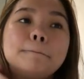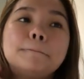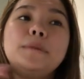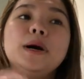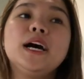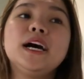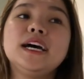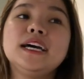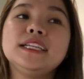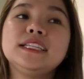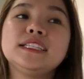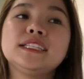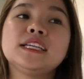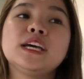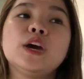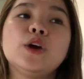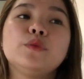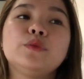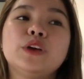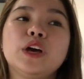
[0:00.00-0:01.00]
But
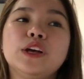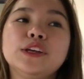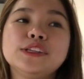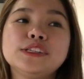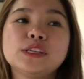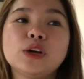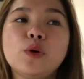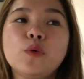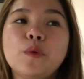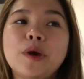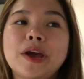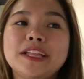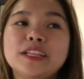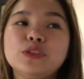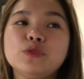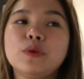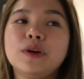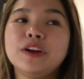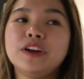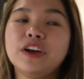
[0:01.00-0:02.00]
we also
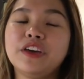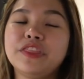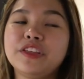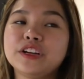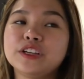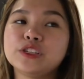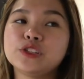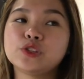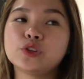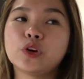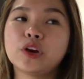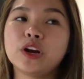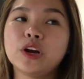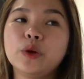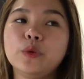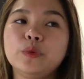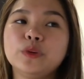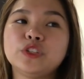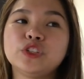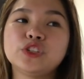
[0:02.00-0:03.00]
went to another
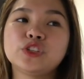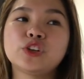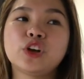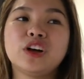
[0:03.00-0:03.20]
store, which is